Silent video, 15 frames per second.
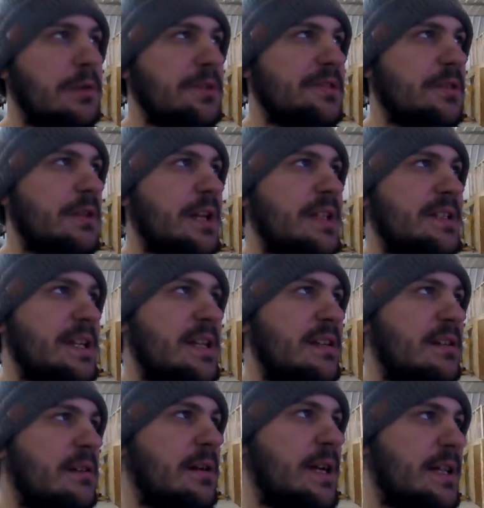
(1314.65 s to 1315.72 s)
So that's
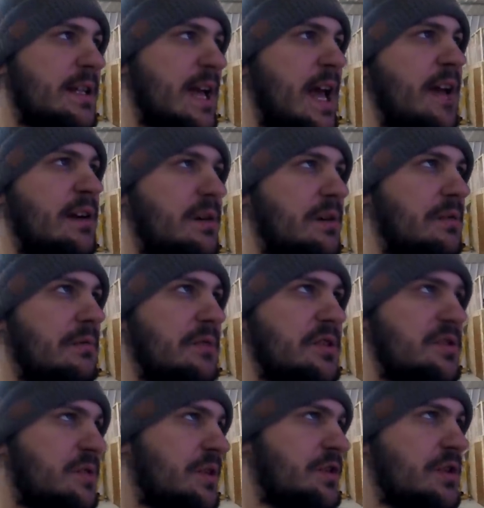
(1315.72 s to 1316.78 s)
either in the header
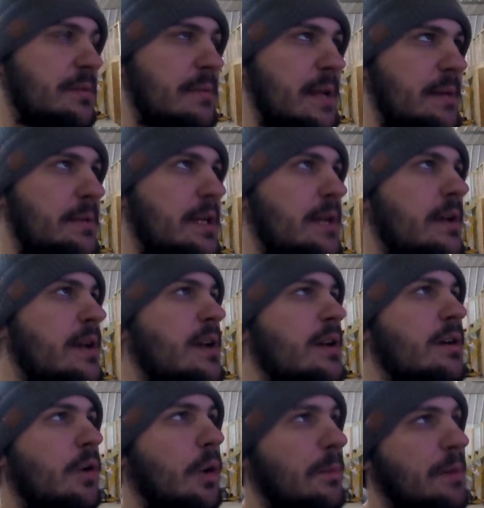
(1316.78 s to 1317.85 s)
restriction maybe,
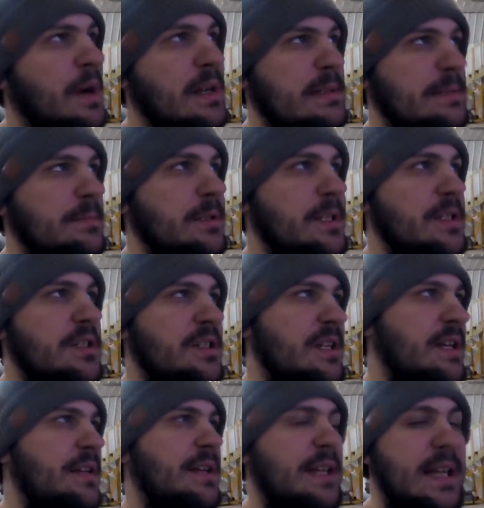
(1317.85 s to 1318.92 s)
or possibly just
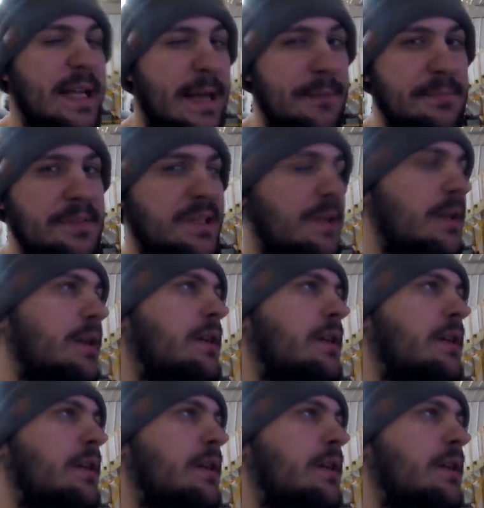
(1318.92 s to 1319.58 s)
in the cams.